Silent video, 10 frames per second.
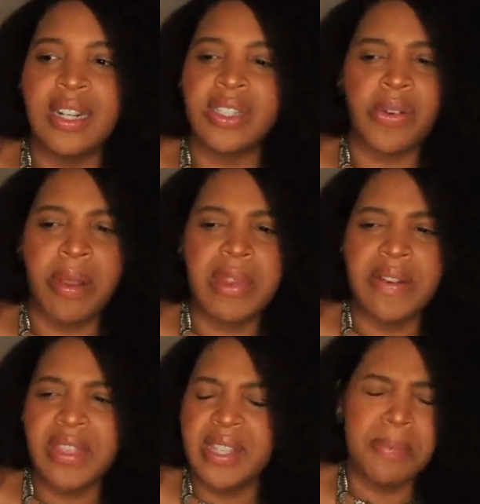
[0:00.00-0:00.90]
here screaming
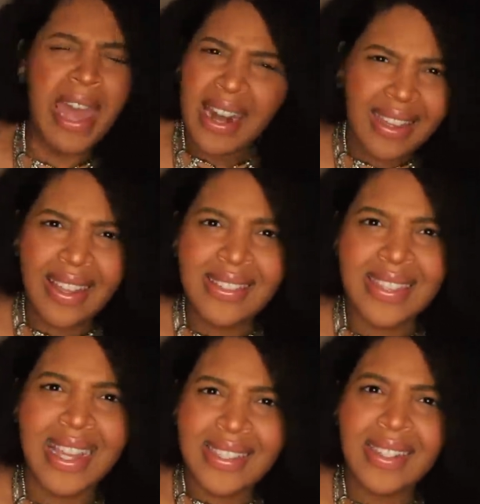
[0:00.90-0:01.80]
over these mannequins.
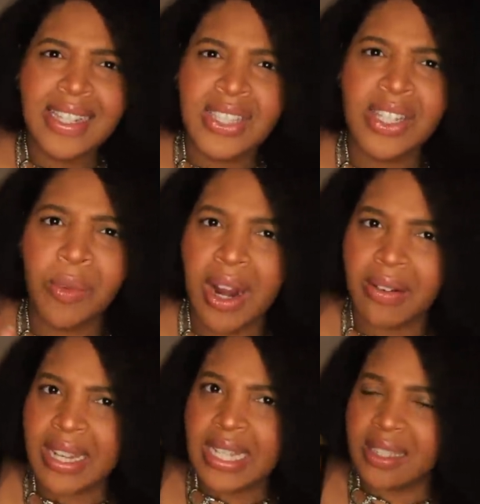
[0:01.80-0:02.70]
That's the least of your
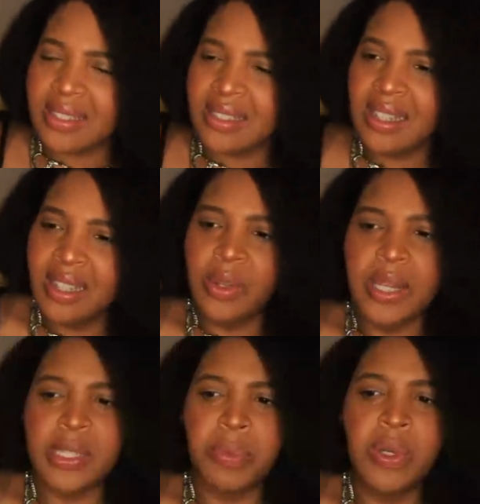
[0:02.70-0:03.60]
worries. You
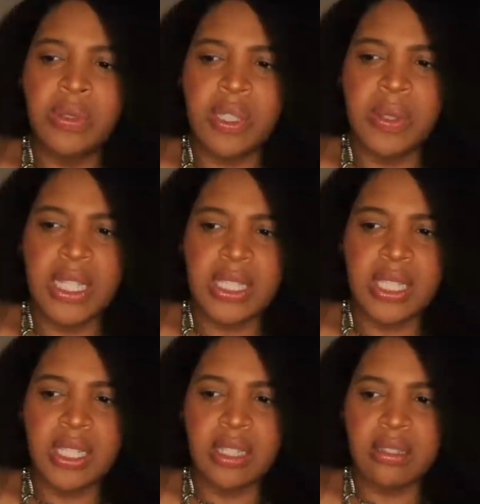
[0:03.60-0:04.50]
get spooked too
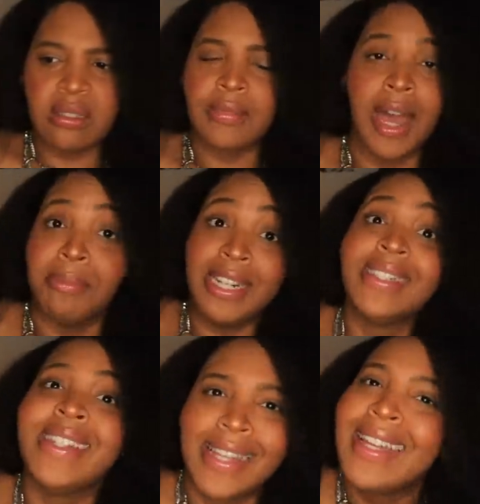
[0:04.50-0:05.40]
easily. I mean,
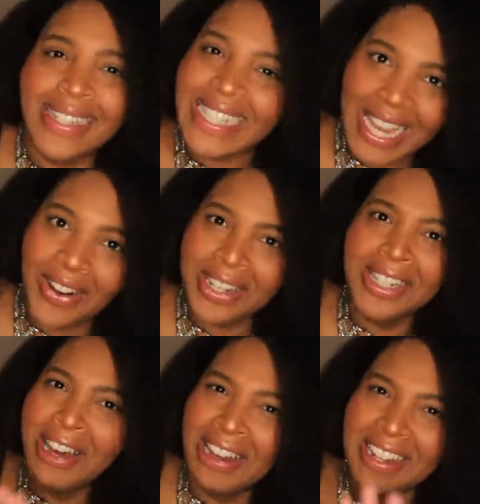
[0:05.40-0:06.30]
it is scary.
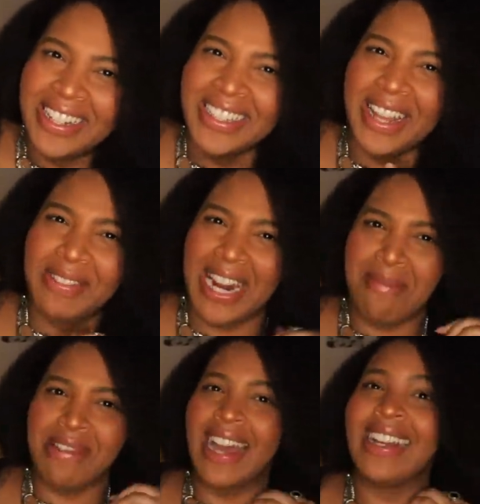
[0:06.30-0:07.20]
Let me
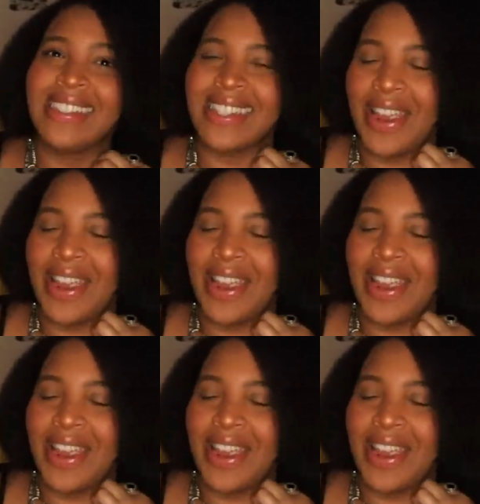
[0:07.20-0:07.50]
not play. It's